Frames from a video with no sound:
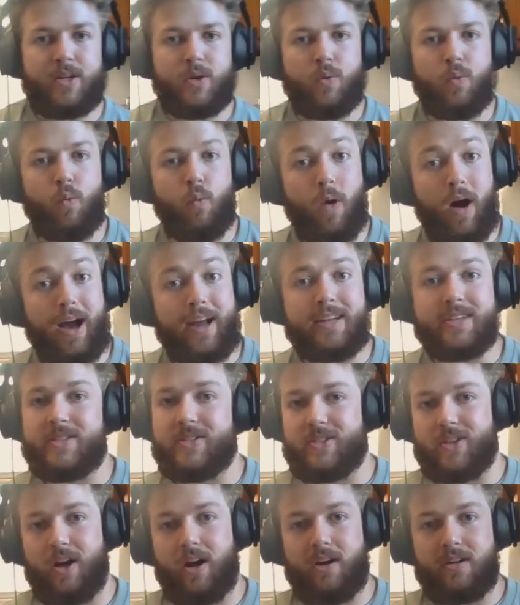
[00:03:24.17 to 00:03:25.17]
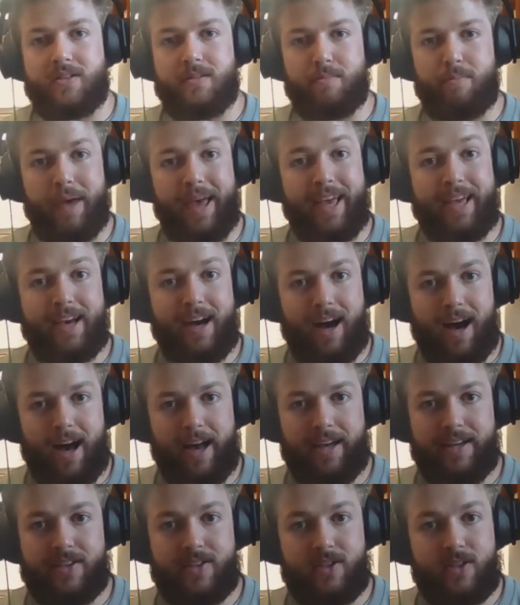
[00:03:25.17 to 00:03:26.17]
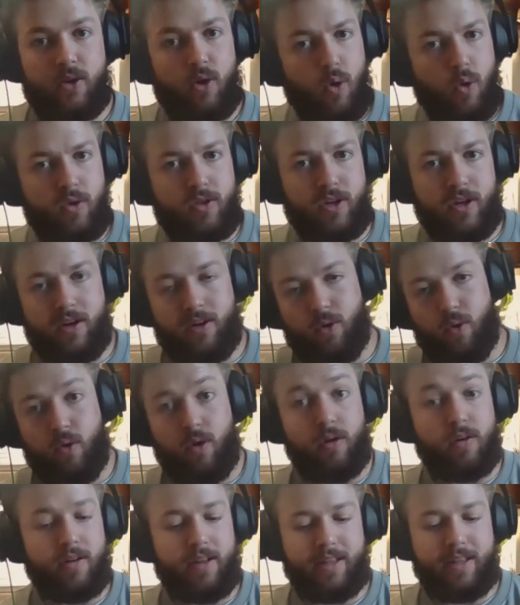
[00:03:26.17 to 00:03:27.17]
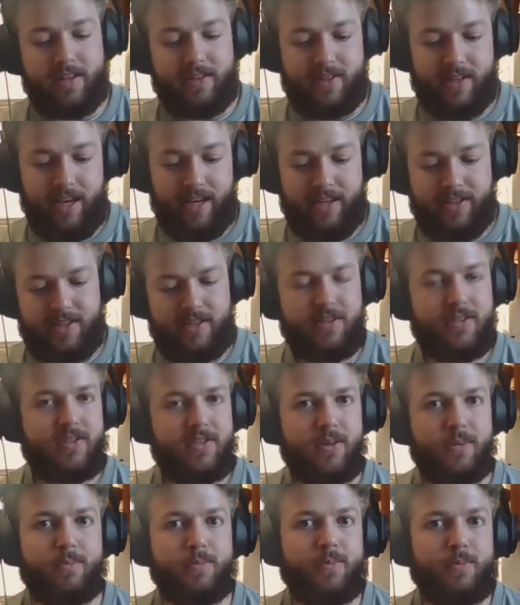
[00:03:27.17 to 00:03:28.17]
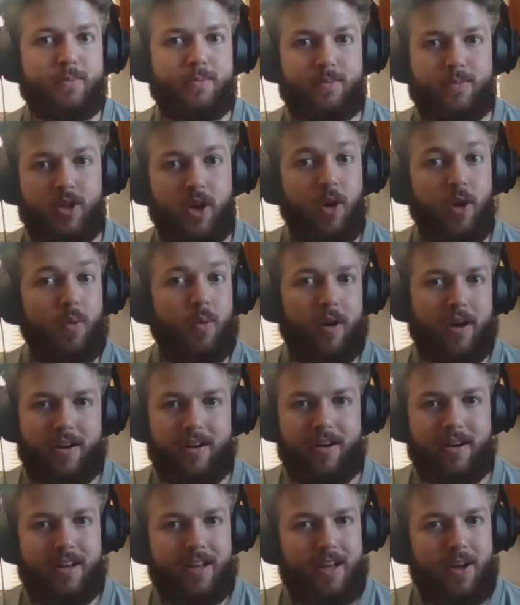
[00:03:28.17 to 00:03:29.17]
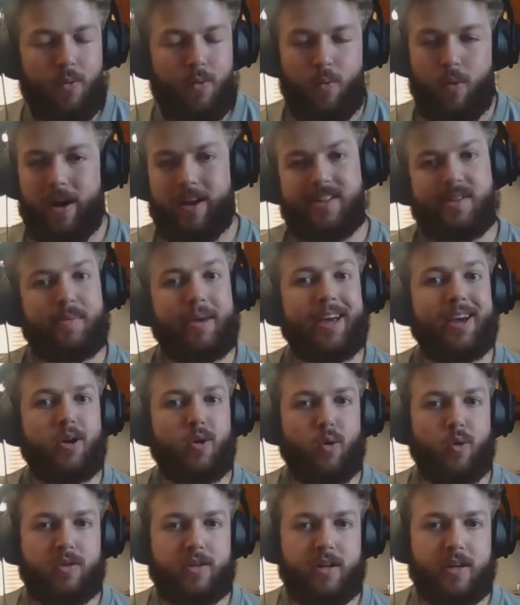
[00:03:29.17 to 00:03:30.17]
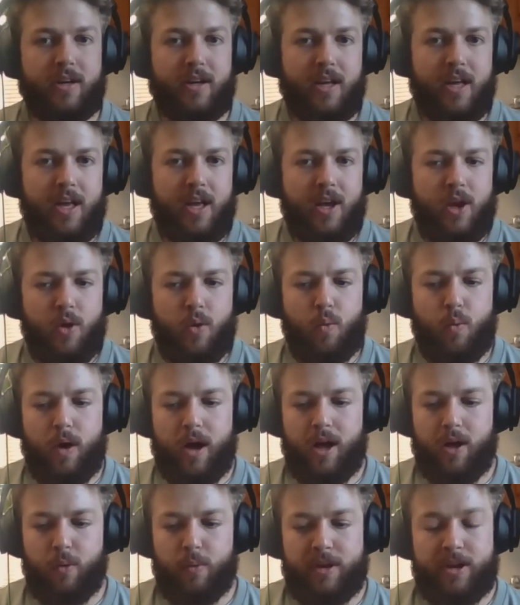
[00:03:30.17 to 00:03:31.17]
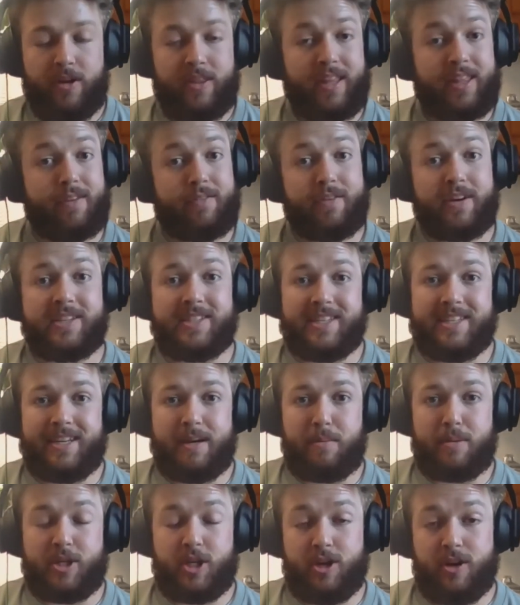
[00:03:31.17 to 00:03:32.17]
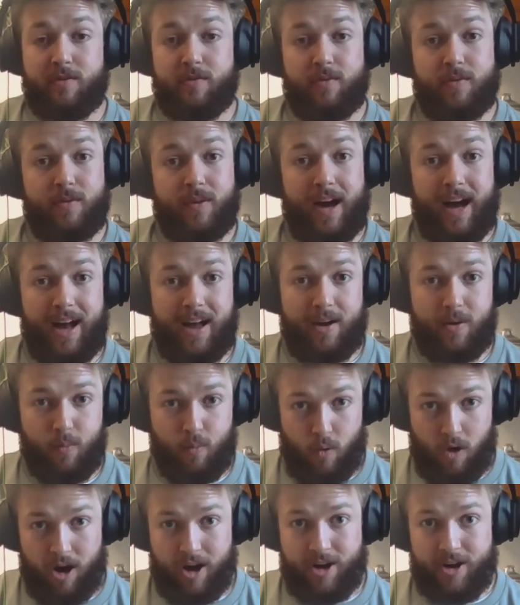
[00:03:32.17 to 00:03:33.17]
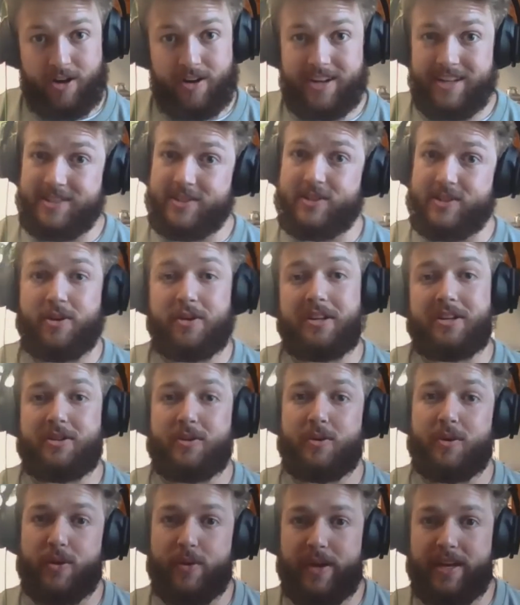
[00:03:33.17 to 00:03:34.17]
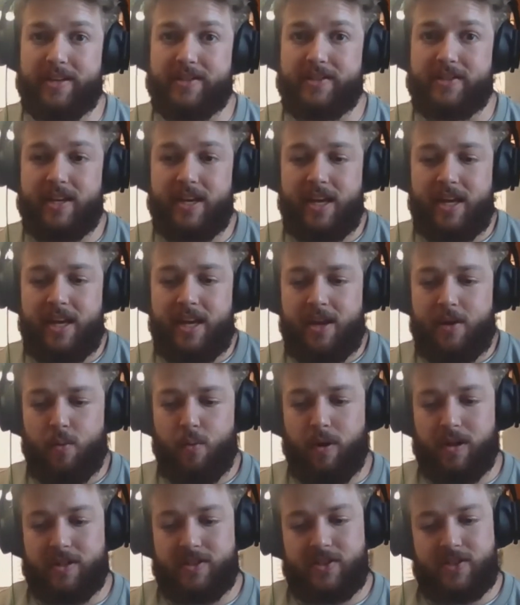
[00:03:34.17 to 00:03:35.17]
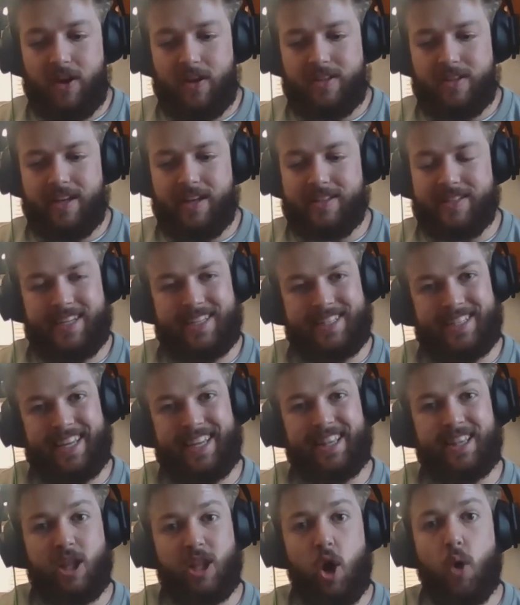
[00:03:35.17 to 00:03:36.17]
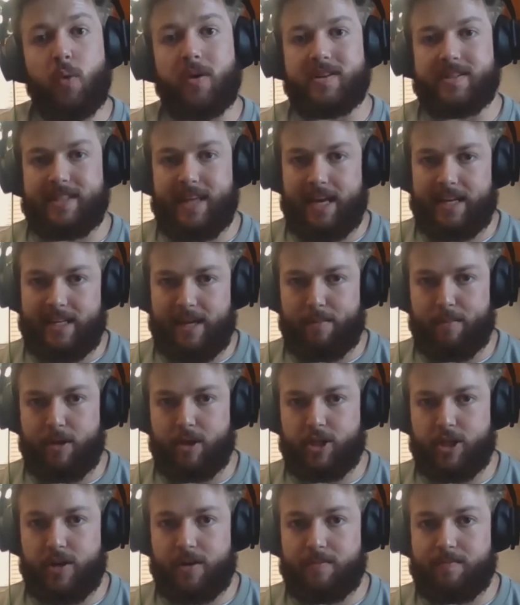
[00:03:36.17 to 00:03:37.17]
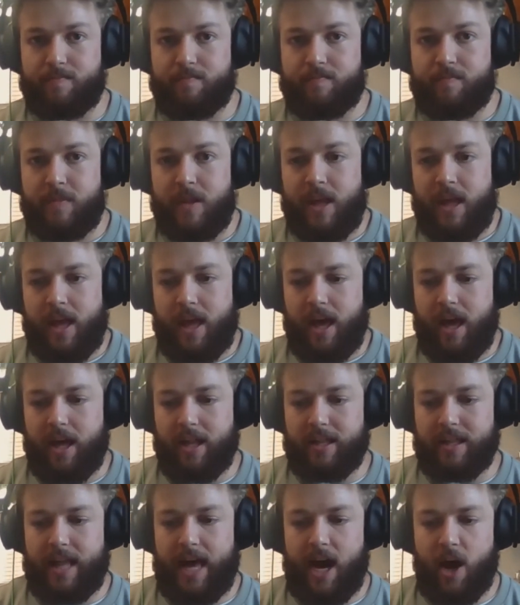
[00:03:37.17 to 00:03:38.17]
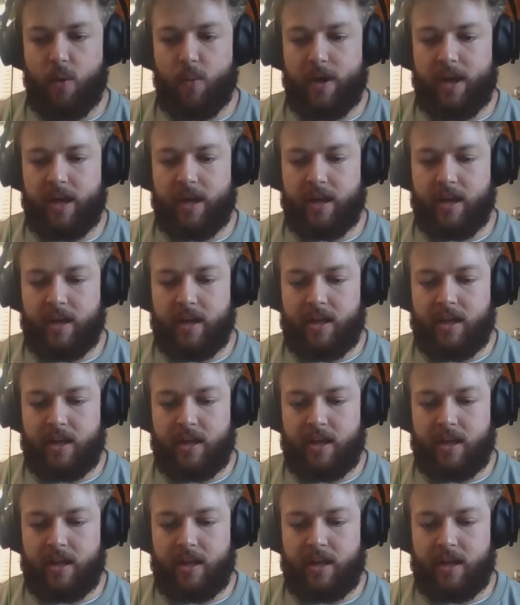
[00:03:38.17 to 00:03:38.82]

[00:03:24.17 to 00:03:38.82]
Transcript: why does salt make ice colder? Or in this case, some salt water. Why does it make it colder? Well, we know that the freezing temperature of water is 32 degrees. What salt does is it lowers that temperature, allowing